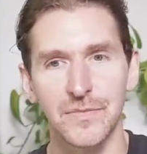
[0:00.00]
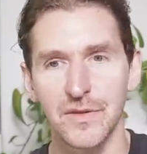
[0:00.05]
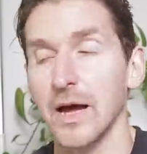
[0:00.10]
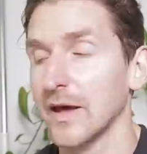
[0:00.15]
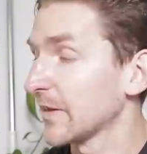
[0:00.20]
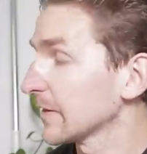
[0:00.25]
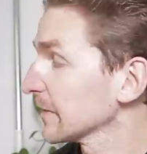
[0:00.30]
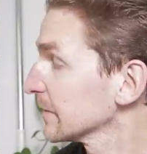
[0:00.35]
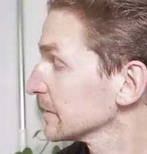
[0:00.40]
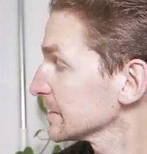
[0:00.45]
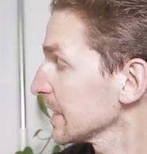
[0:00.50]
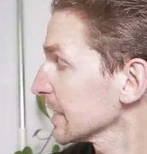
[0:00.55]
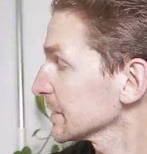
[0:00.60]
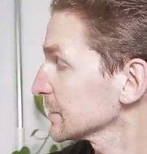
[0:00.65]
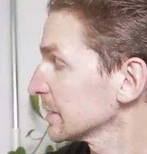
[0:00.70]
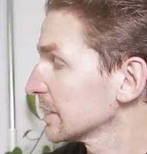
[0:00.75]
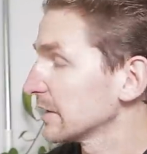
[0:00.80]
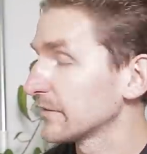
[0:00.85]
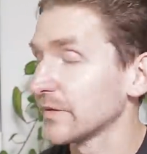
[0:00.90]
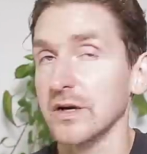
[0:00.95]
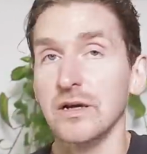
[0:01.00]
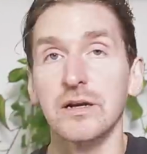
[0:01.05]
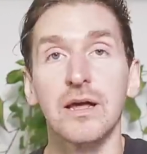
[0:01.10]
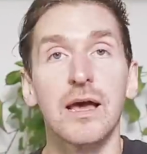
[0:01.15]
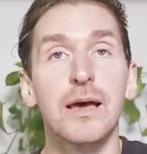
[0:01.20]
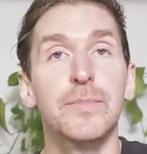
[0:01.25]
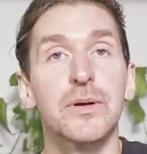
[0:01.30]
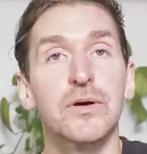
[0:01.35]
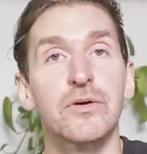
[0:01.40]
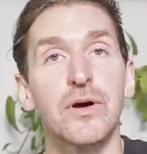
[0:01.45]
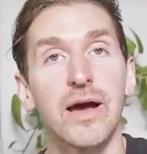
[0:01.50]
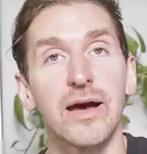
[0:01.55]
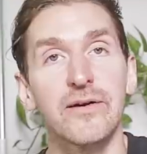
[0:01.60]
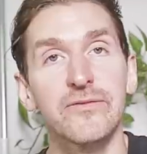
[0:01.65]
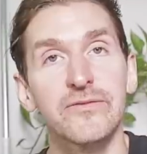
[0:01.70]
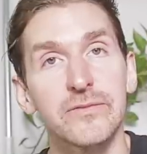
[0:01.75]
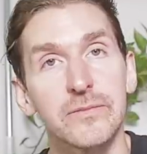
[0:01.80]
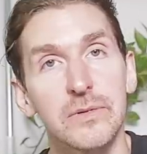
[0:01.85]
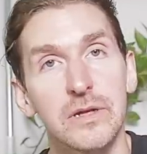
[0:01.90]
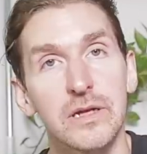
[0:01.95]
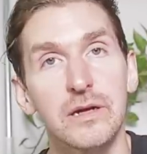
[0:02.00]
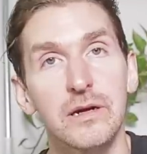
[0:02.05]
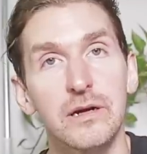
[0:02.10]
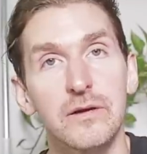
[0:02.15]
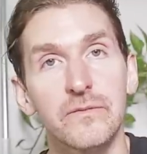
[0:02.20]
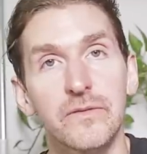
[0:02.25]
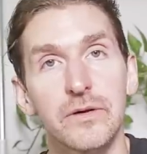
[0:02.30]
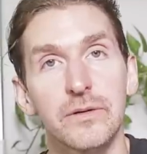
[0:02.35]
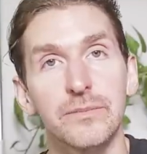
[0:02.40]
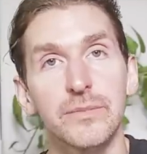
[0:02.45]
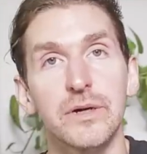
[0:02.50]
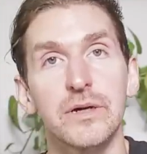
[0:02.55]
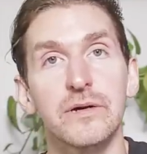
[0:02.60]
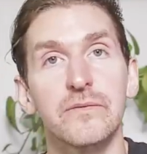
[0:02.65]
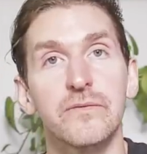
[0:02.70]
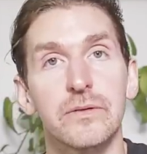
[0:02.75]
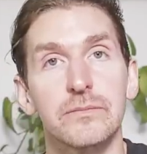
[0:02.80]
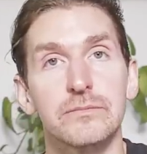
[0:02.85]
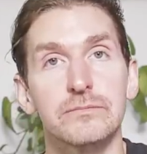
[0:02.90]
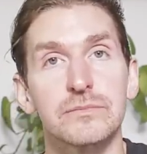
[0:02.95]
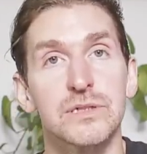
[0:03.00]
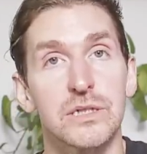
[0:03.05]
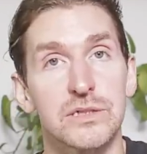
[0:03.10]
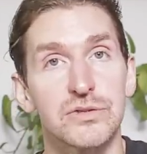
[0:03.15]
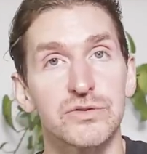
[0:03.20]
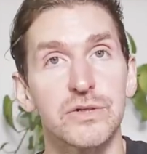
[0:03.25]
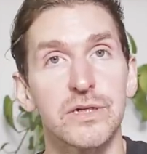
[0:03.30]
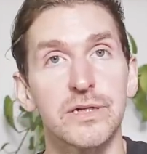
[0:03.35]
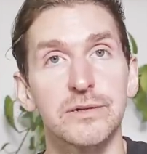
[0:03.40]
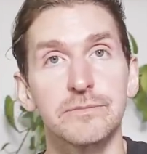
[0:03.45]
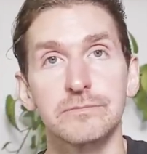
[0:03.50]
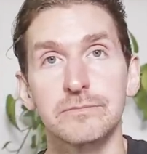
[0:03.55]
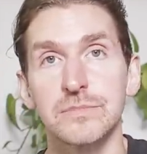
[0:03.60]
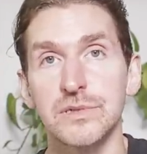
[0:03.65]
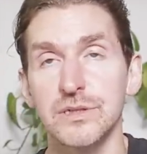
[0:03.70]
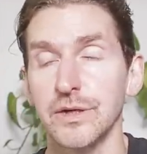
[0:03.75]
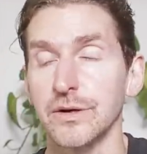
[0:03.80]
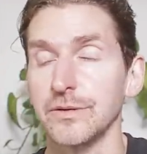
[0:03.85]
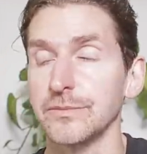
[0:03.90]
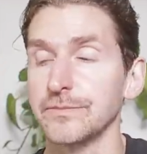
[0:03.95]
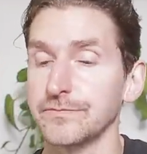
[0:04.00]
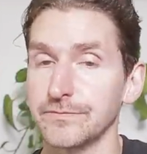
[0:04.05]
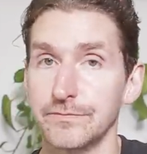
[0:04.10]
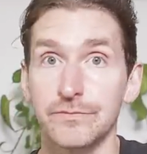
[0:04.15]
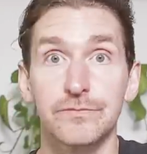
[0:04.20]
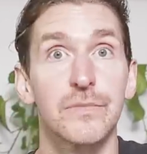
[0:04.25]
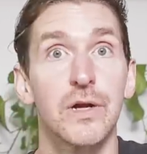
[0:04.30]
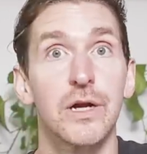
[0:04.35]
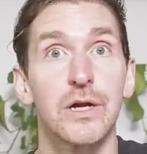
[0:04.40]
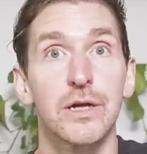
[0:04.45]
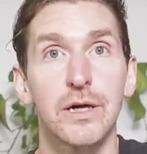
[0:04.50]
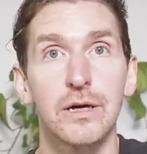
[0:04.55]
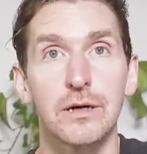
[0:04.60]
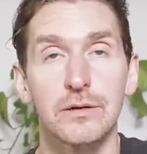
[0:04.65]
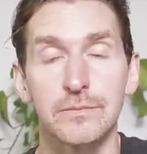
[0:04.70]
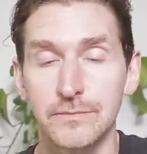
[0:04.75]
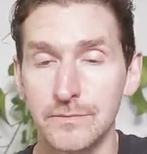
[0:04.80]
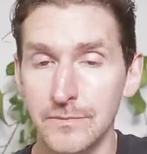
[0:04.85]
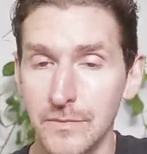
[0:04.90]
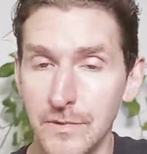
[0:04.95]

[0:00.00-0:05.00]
I think there's actually even an epigraph in here from Sutri, so there you go.